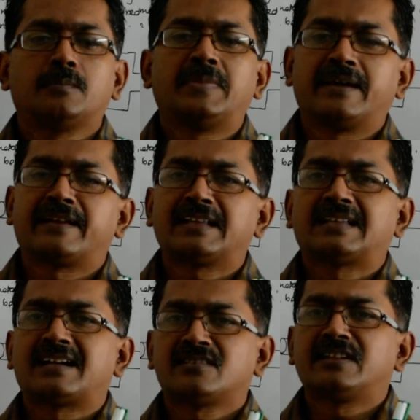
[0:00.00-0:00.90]
bearing
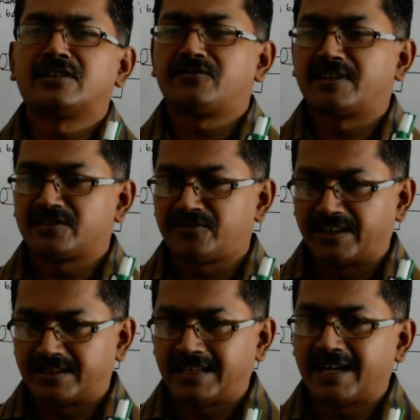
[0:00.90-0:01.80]
that is interference
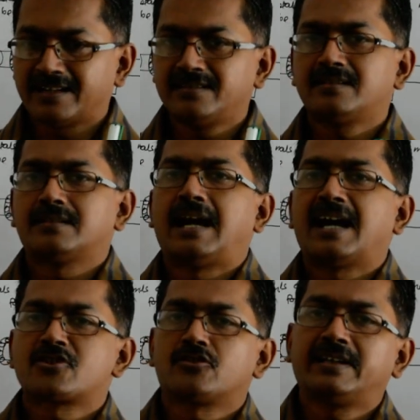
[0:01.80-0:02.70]
fit, that is
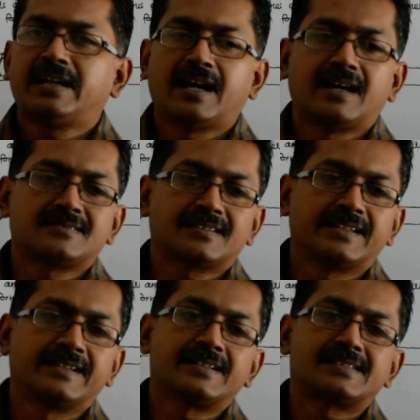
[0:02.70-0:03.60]
actually has
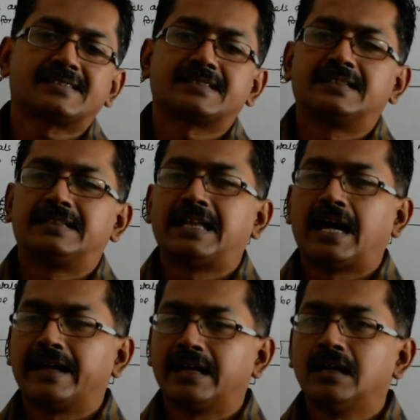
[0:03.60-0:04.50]
its
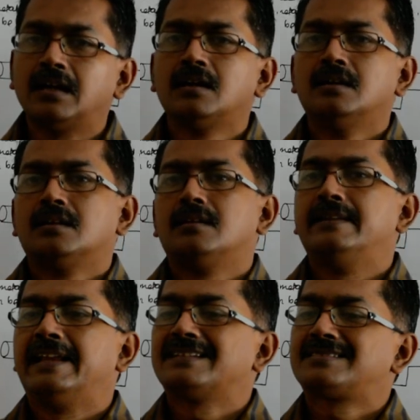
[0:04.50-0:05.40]
dia
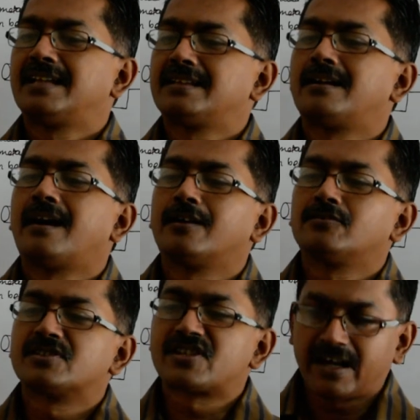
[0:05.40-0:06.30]
less than the dia of
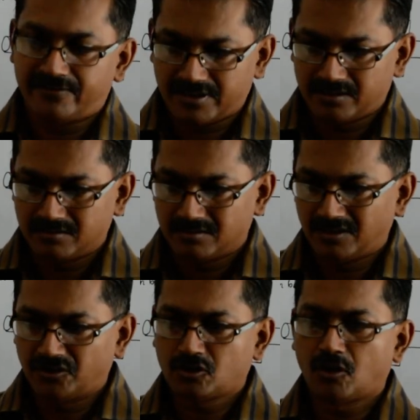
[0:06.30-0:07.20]
the shaft.
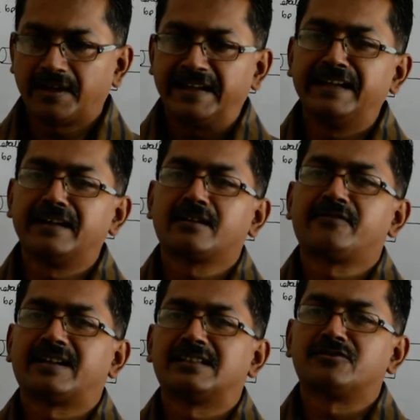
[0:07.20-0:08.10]
This is called
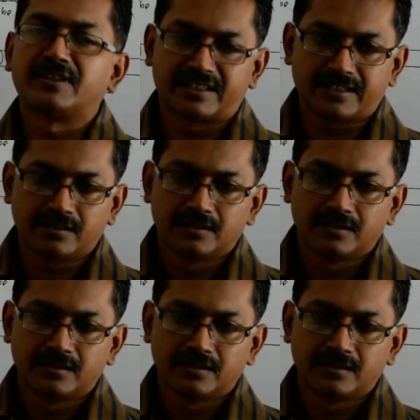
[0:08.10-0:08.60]
interference fit.